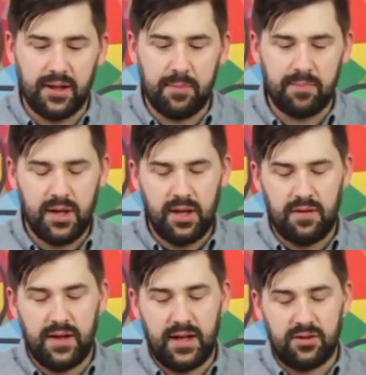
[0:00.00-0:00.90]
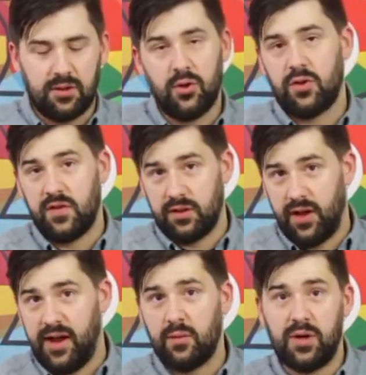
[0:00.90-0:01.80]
up that it gets close to this line,